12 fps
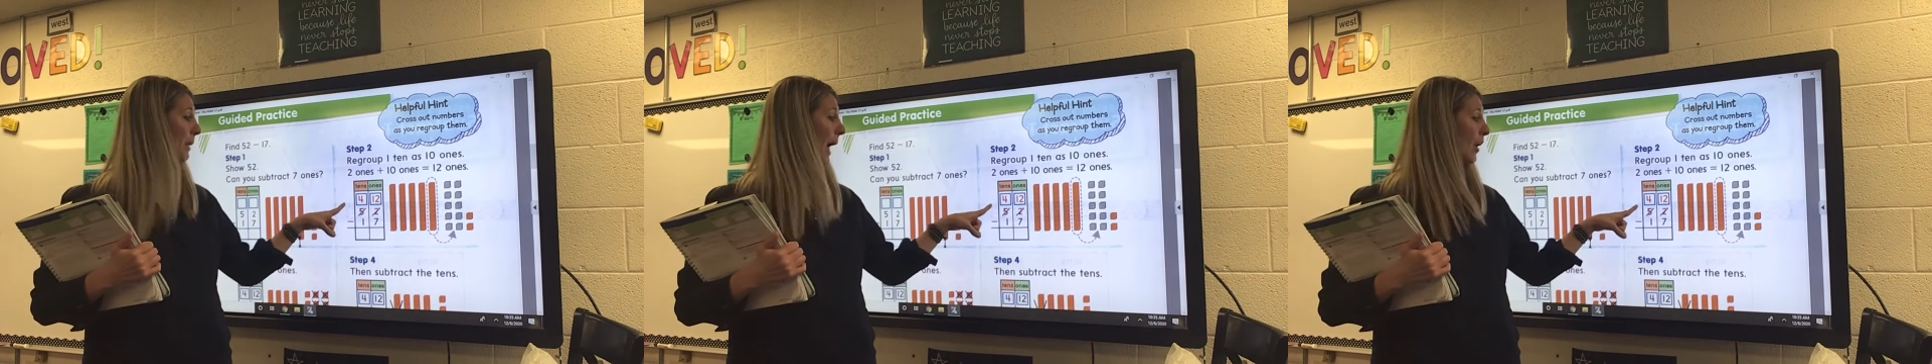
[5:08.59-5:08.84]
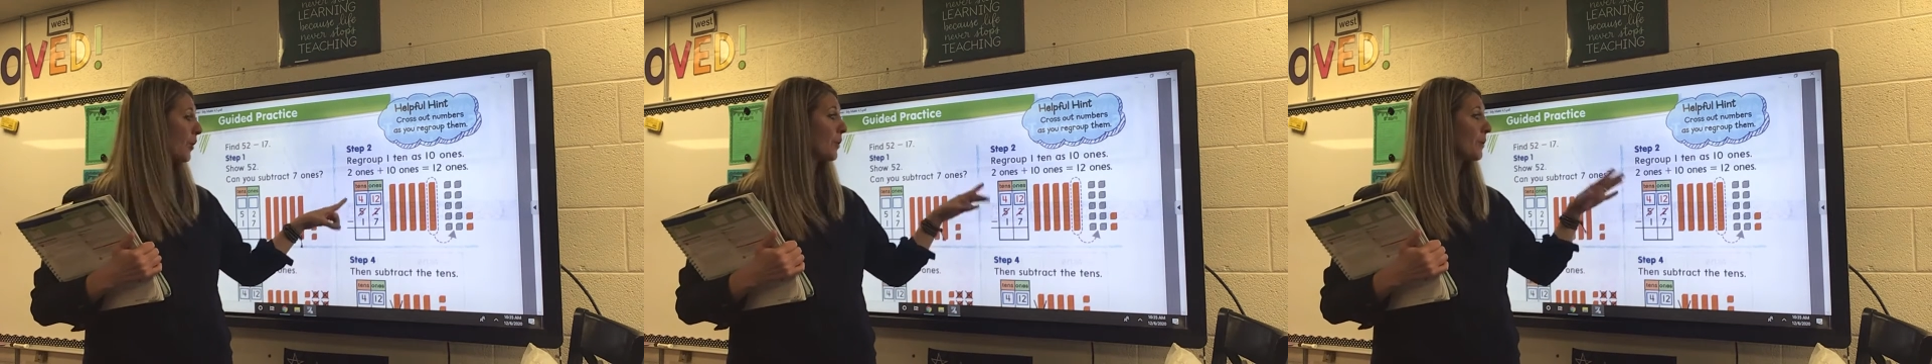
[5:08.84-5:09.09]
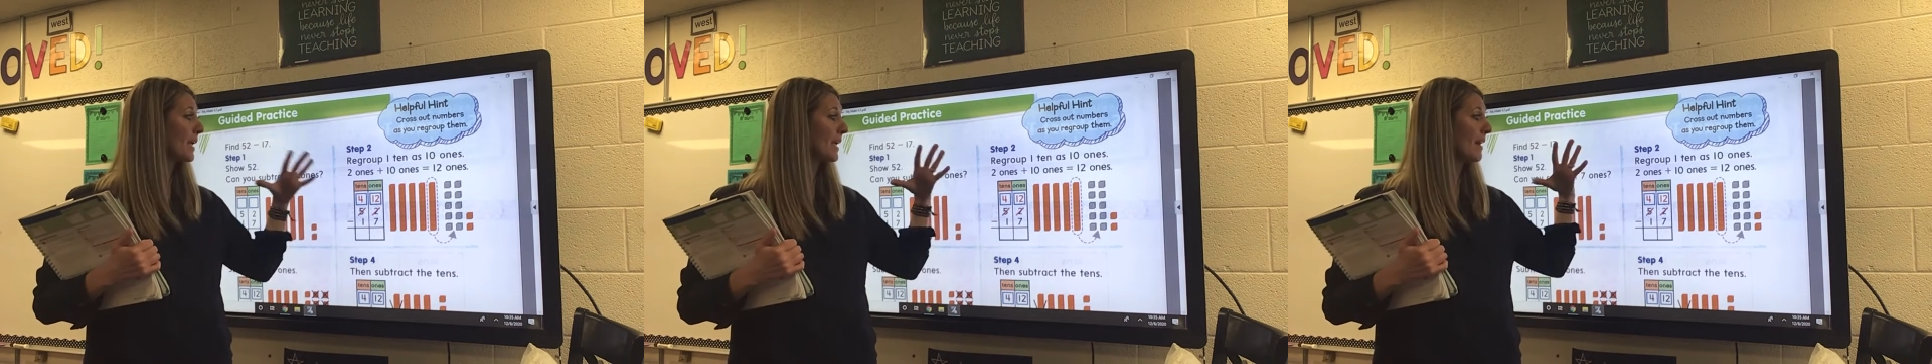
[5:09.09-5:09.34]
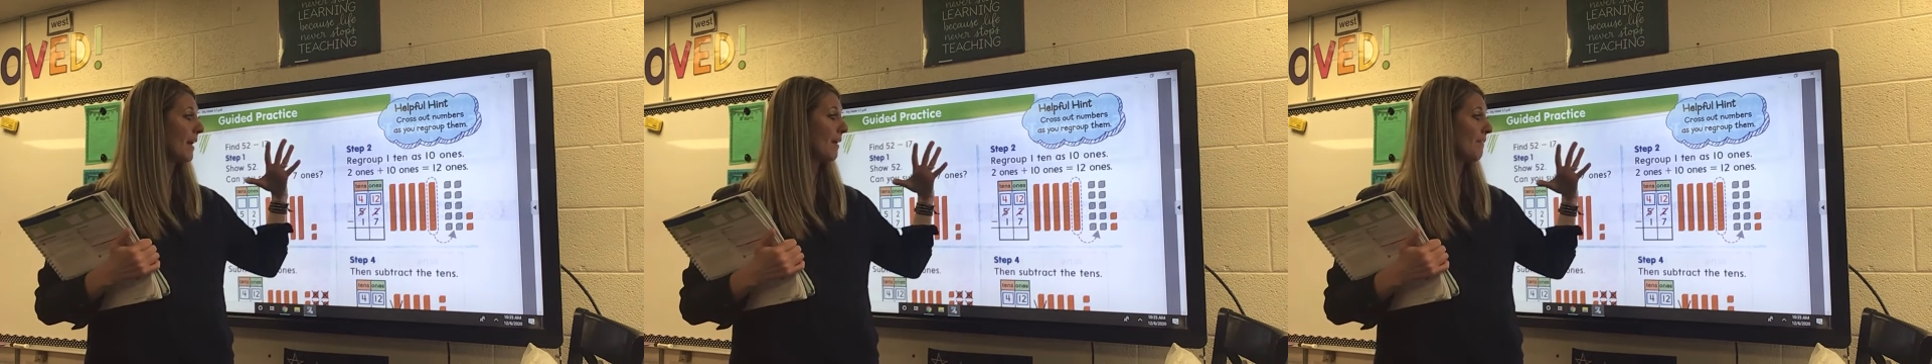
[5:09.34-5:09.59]

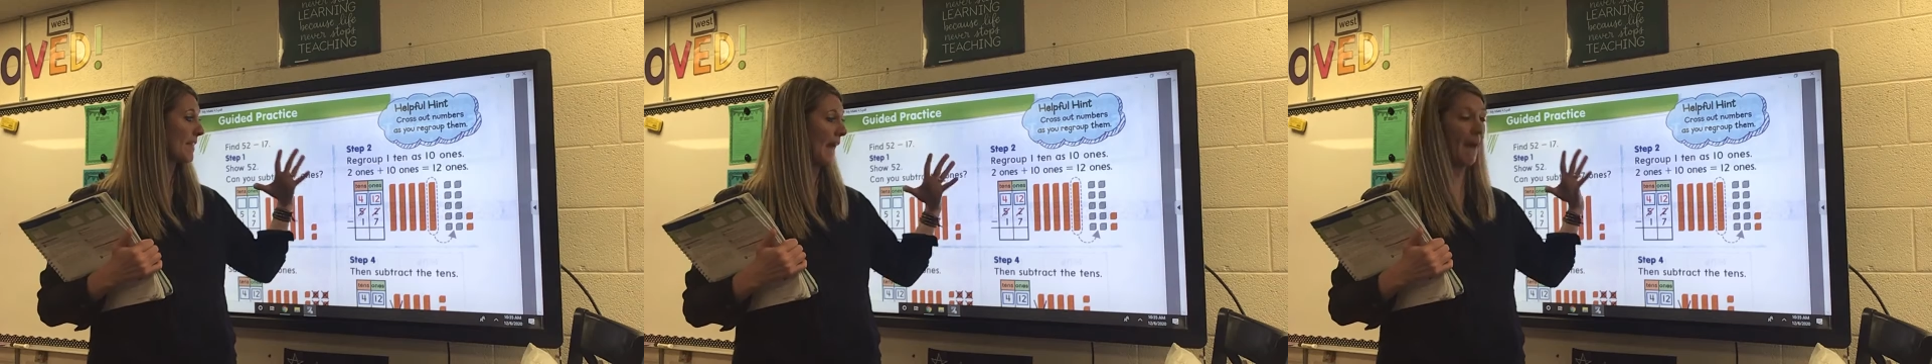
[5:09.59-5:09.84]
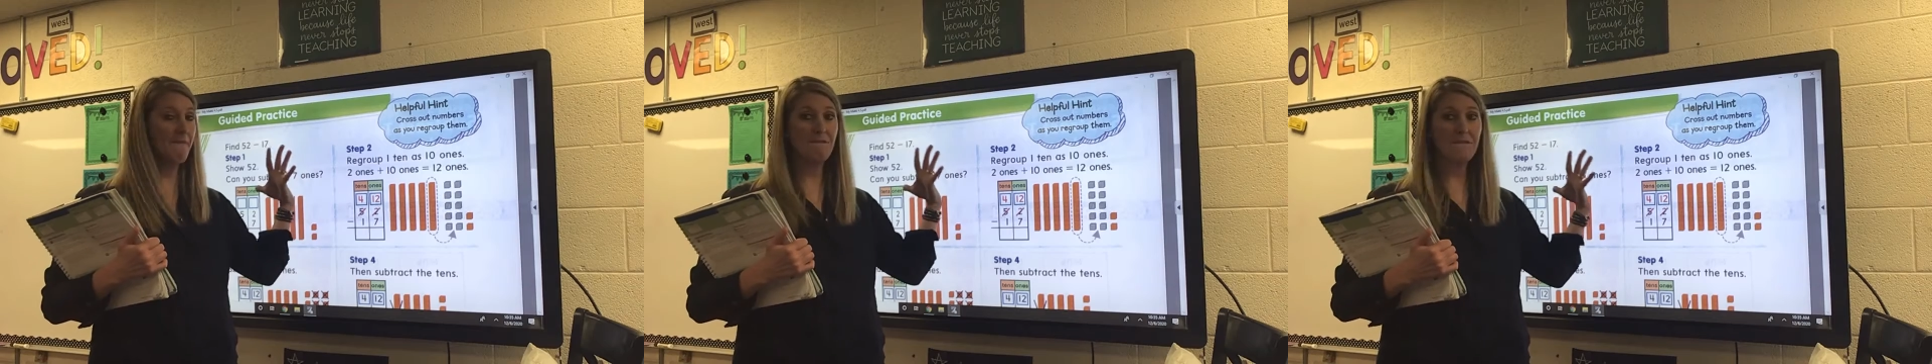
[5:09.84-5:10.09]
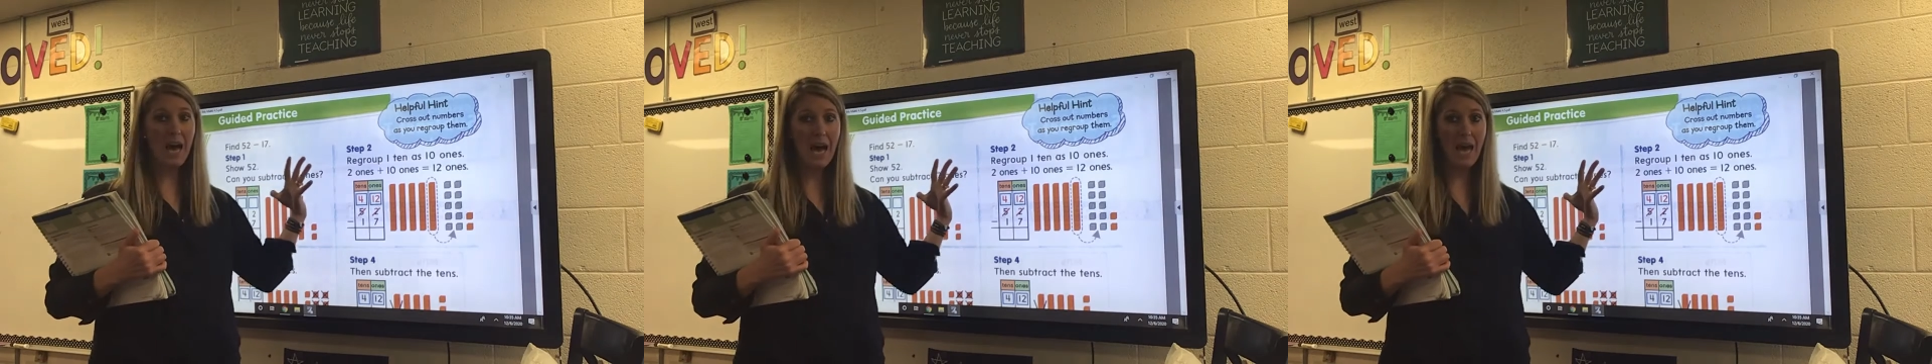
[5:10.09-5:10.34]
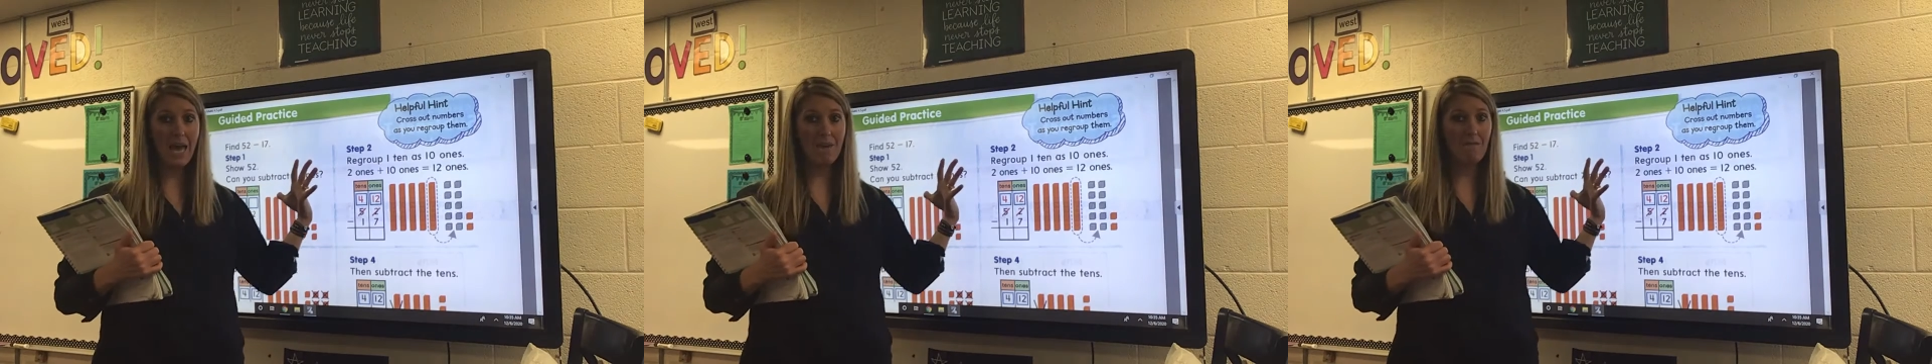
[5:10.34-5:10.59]
borrowing that
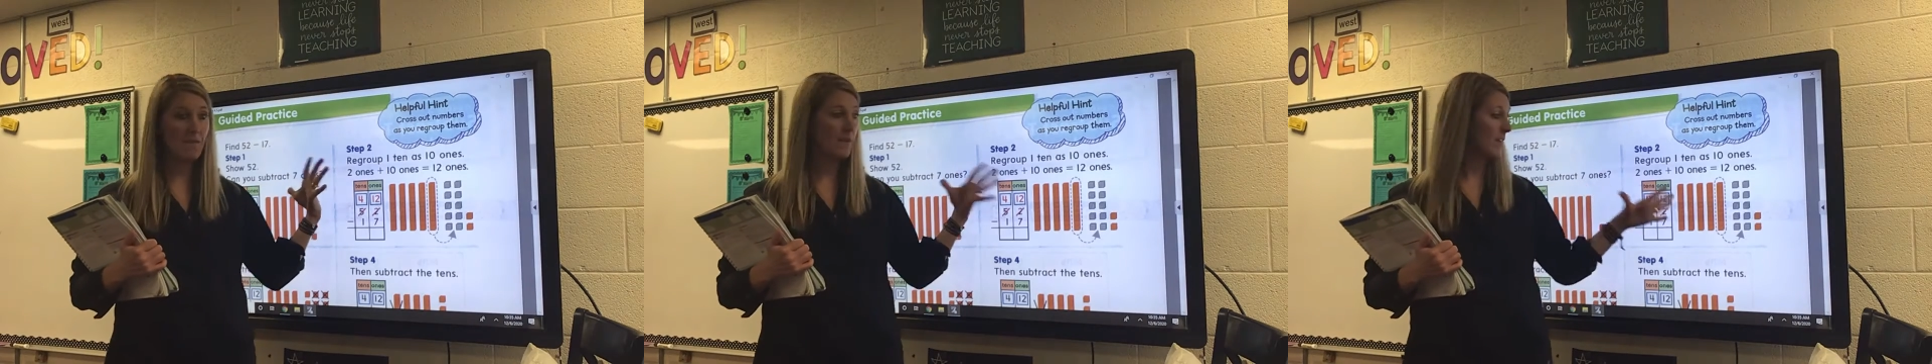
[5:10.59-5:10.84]
5,